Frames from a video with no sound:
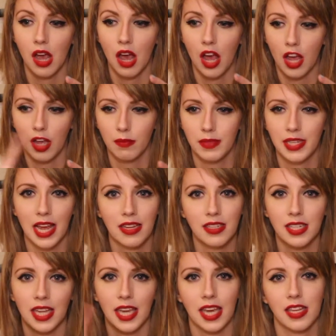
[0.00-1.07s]

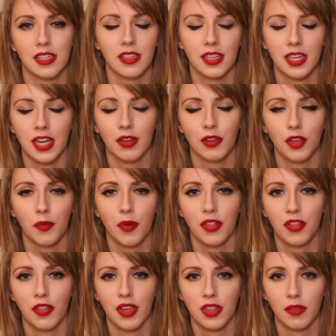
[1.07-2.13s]
tester kits to tell you
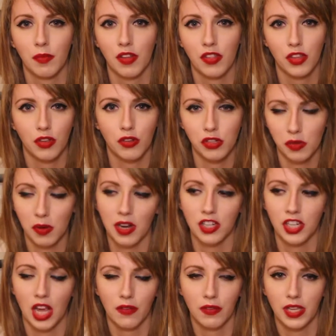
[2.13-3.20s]
whether you do
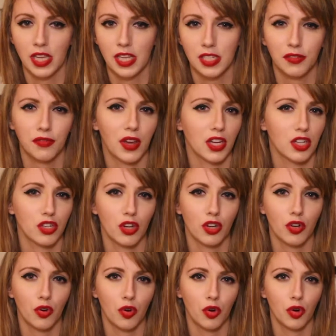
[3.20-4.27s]
actually have a yeast
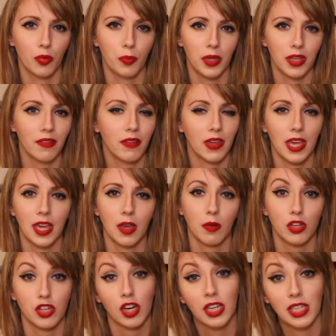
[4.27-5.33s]
infection or BV,
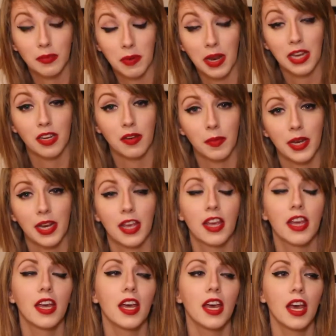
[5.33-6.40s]
which I'll explain in a minute,
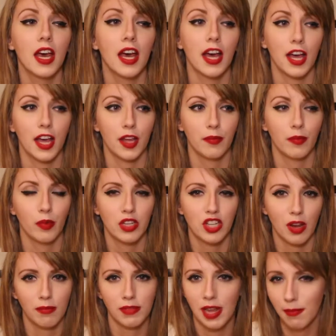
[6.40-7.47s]
which
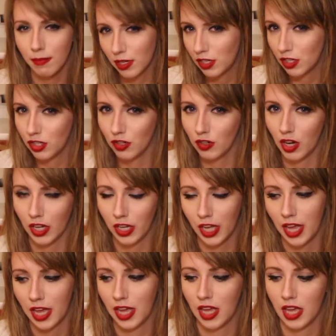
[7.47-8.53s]
I'm tempted to do like
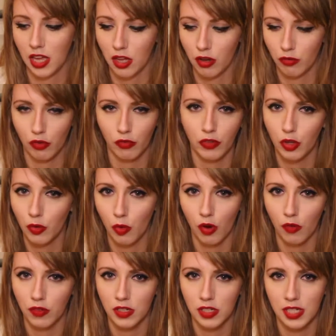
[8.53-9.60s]
a review
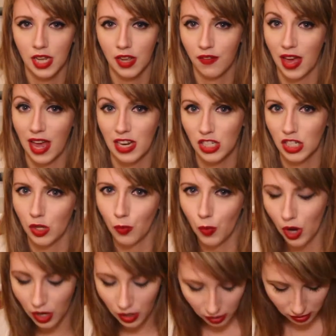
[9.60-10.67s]
of and see if it actually
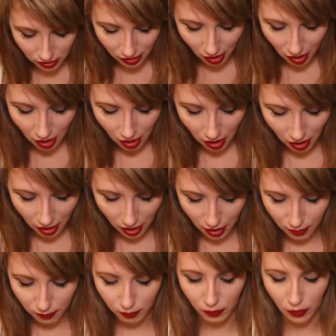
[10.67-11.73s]
works.
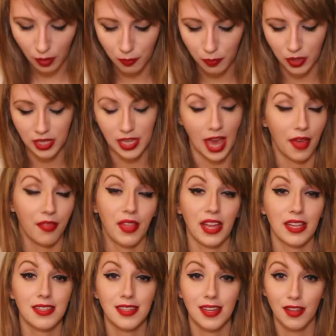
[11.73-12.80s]
But yeah,
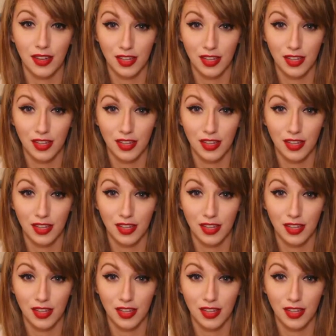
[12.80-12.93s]
that's